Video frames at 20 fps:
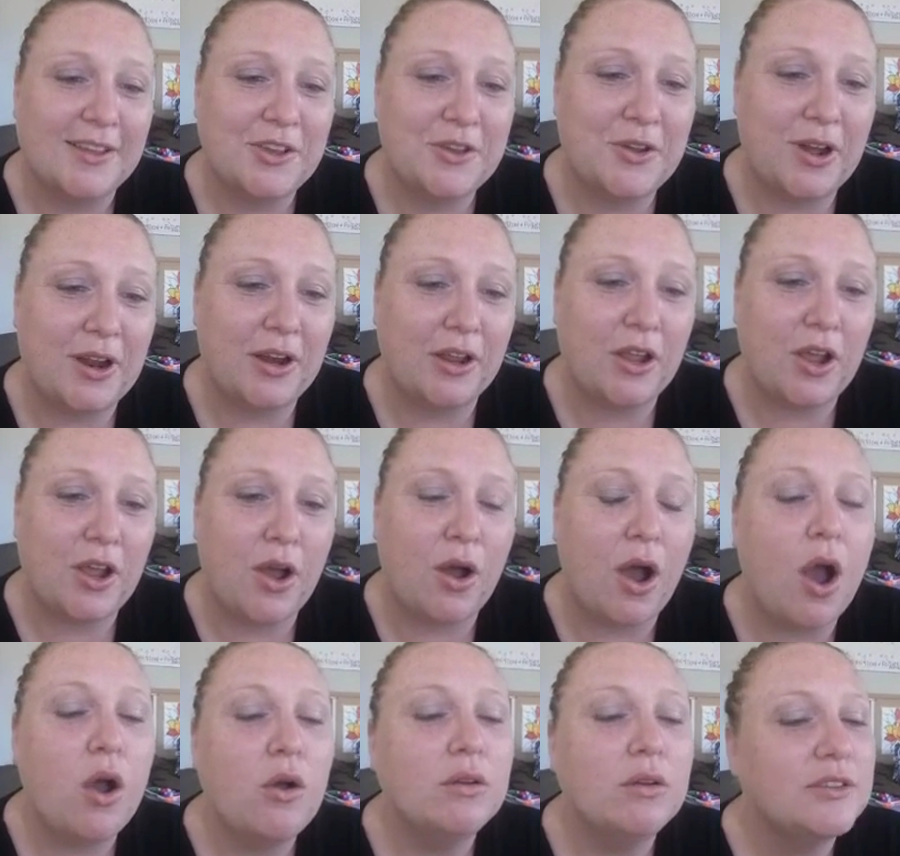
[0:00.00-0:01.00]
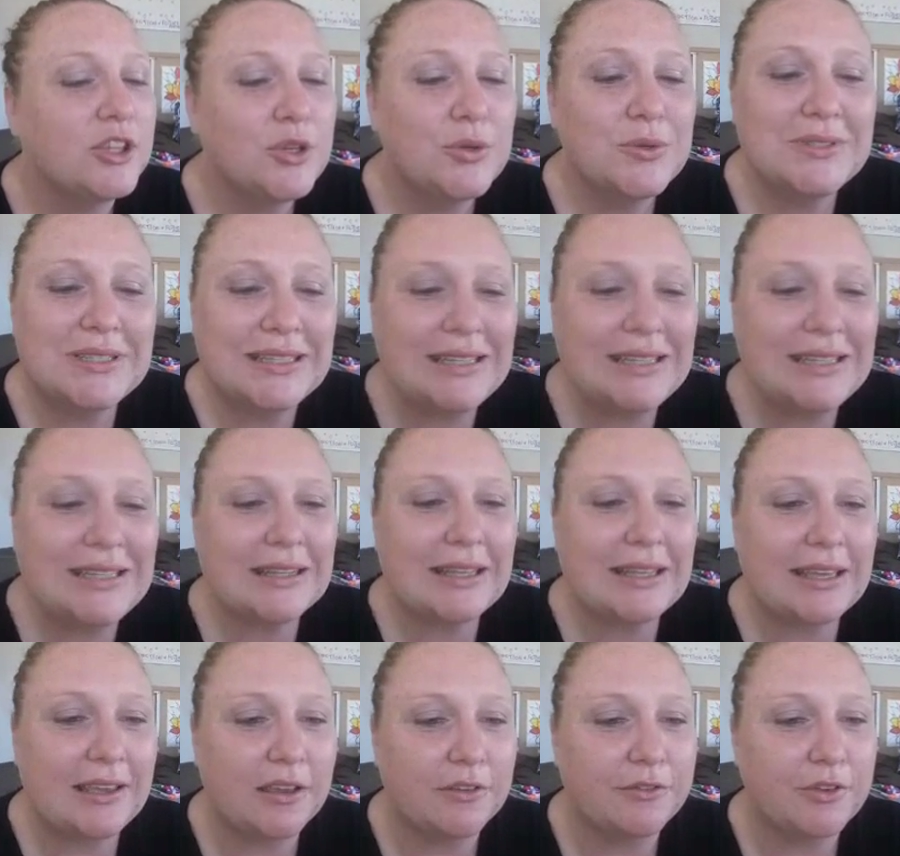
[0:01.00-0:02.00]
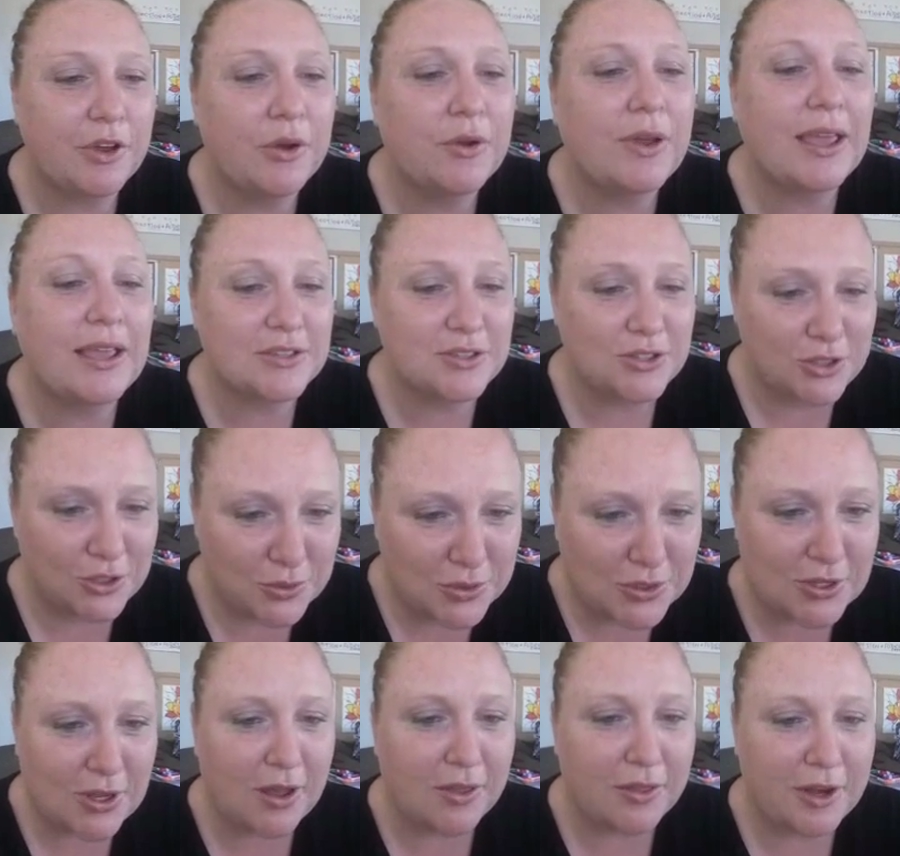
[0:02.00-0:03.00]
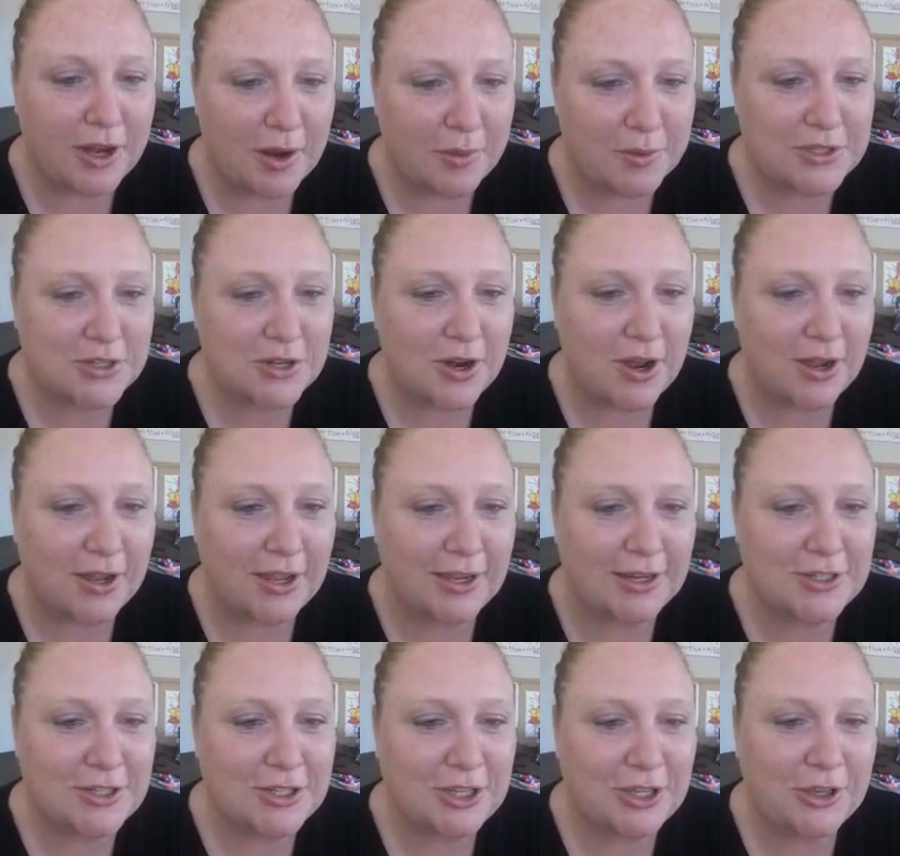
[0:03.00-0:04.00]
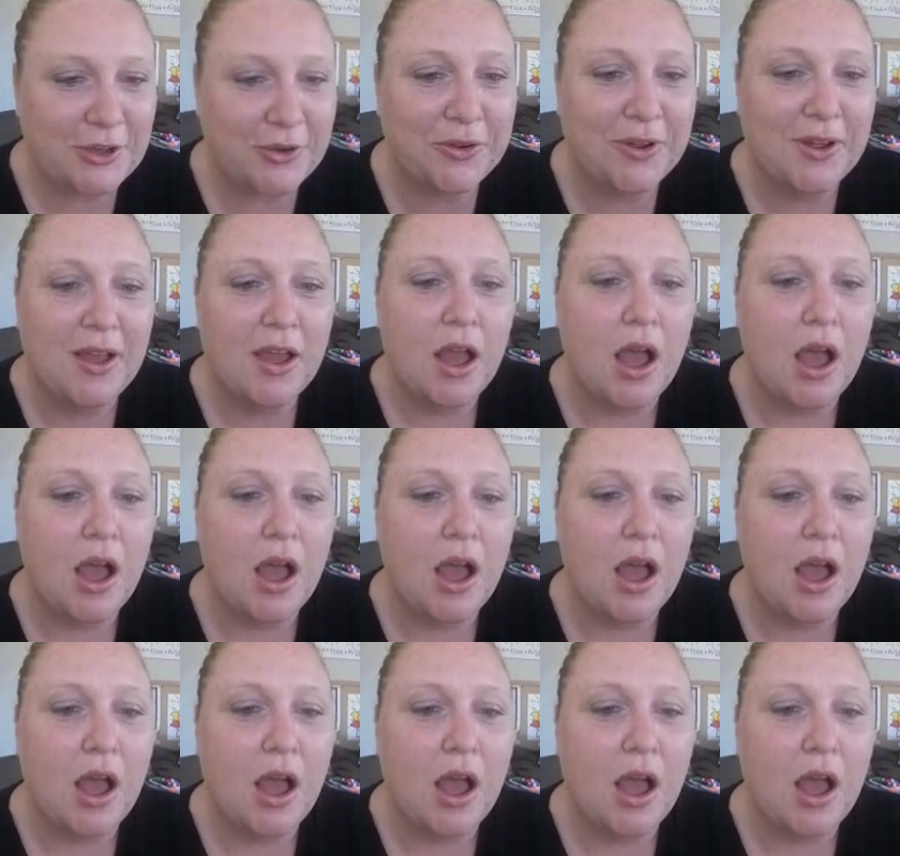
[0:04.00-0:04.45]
You gotta go. Oh, you didn't leave. Okay, so you saw that I was talking to you.